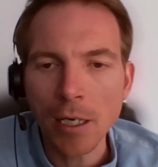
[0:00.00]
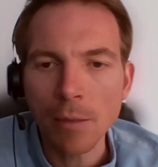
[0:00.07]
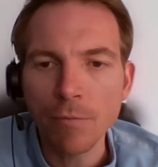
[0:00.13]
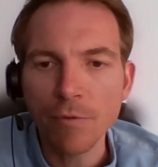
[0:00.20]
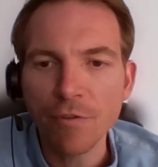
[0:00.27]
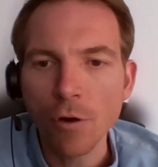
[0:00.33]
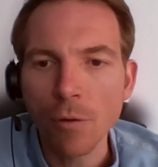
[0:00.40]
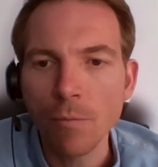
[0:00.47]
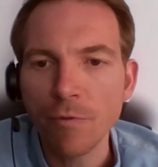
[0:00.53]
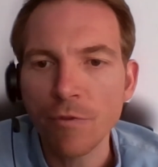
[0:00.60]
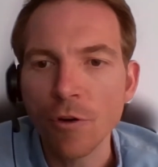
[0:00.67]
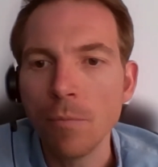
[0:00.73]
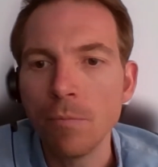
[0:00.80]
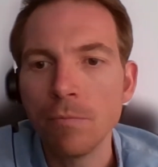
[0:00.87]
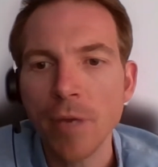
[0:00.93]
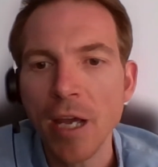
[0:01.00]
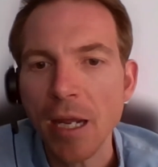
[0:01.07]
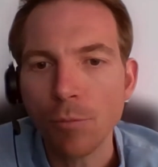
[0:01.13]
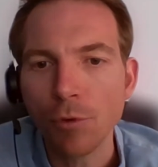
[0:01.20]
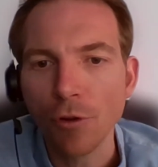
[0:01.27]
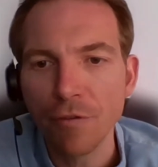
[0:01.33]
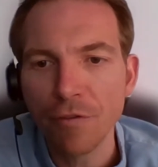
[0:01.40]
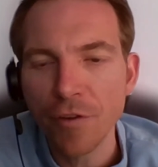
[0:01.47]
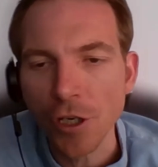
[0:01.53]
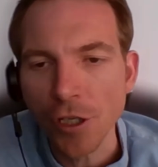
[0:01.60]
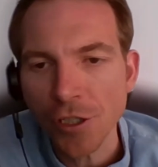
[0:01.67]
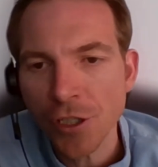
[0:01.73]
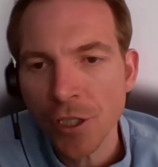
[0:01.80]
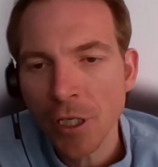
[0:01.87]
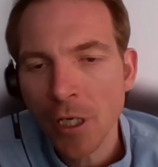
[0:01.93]
from April the
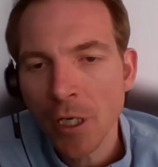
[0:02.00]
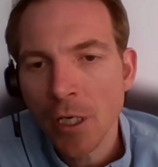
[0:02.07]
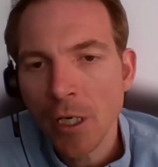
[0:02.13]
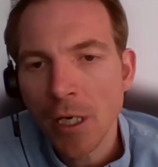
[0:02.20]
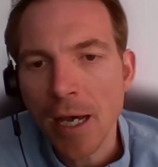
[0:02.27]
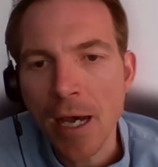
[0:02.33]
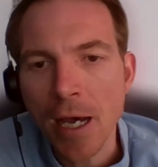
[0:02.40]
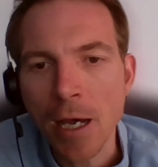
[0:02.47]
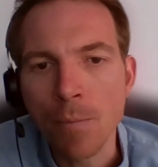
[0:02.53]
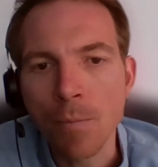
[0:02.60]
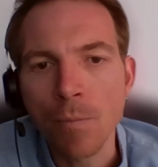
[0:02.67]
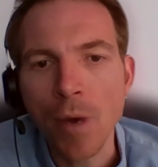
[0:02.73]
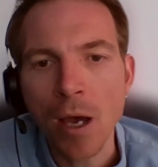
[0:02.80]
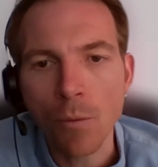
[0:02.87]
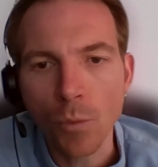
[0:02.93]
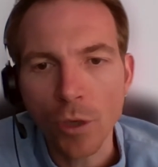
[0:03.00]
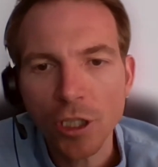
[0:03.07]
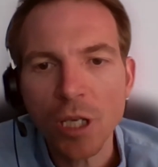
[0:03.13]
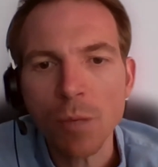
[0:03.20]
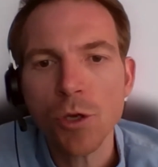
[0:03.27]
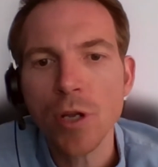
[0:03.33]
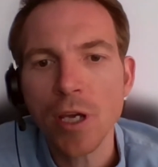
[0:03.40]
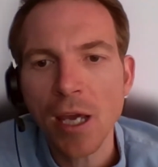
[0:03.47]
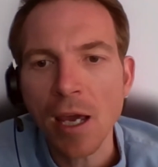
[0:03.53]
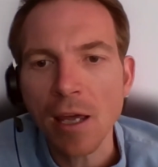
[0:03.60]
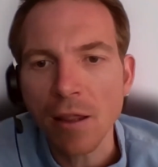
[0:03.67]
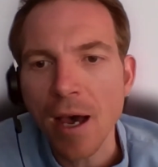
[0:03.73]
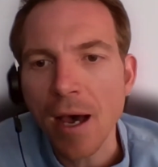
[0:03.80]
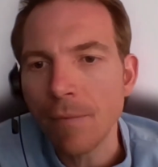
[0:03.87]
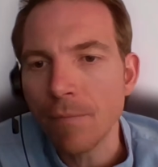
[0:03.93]
1st, and we'll communicate
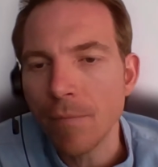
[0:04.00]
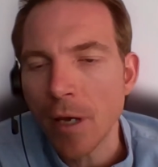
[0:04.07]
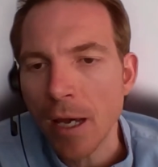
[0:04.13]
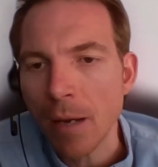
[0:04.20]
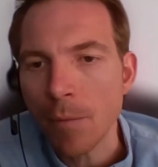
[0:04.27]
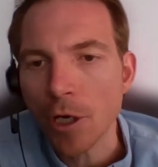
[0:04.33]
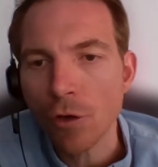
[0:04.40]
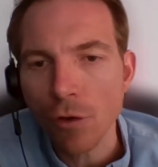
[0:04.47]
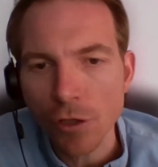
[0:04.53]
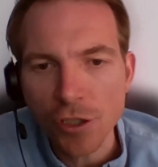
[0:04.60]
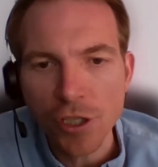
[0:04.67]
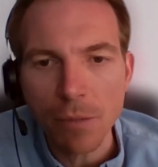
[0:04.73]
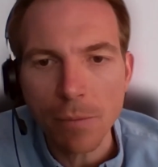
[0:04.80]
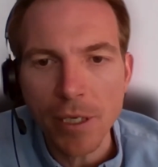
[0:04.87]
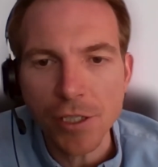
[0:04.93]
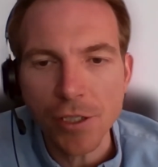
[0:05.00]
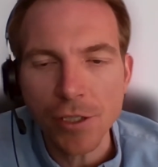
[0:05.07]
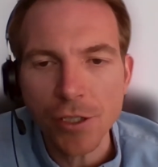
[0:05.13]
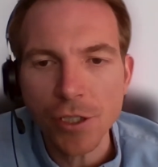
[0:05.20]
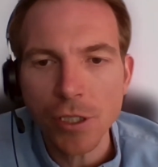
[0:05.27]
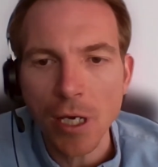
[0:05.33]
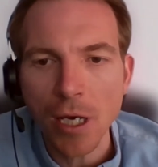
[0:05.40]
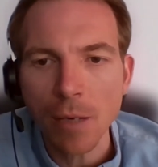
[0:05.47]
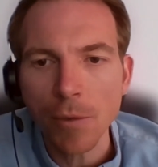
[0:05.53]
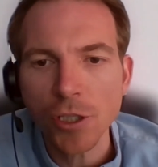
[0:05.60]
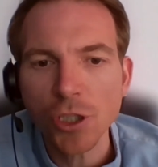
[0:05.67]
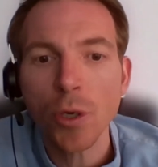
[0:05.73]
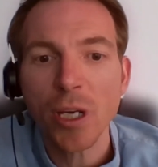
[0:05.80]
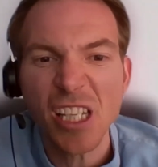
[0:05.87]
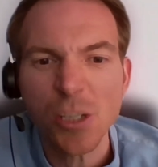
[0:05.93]
that across to the business as
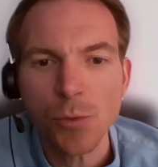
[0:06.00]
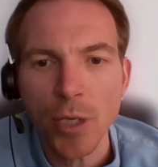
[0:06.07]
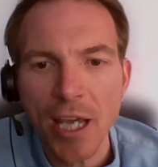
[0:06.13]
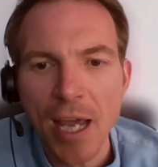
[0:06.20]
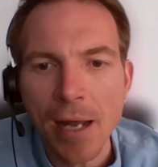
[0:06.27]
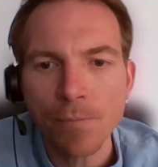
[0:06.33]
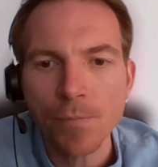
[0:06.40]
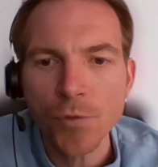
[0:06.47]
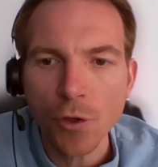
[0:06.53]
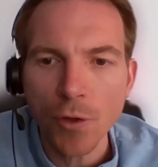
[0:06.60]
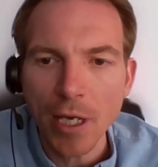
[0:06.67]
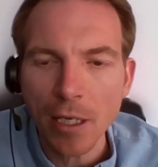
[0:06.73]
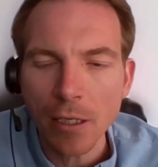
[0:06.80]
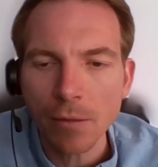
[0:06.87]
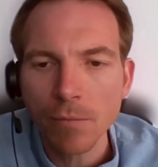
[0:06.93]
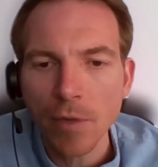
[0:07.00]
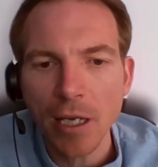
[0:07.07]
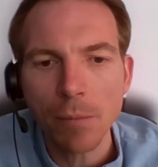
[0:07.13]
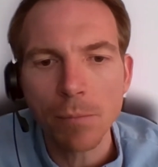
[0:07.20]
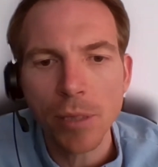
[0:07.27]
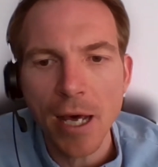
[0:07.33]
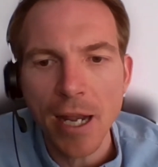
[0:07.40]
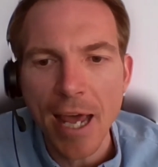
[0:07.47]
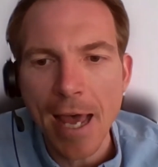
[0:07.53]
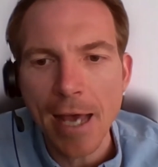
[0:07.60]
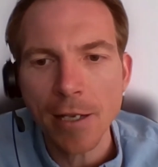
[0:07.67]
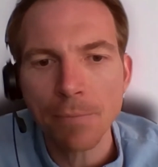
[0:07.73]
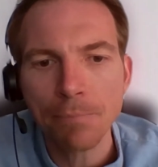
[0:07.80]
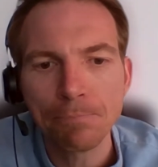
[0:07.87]
quickly as we can, so they can plan ahead.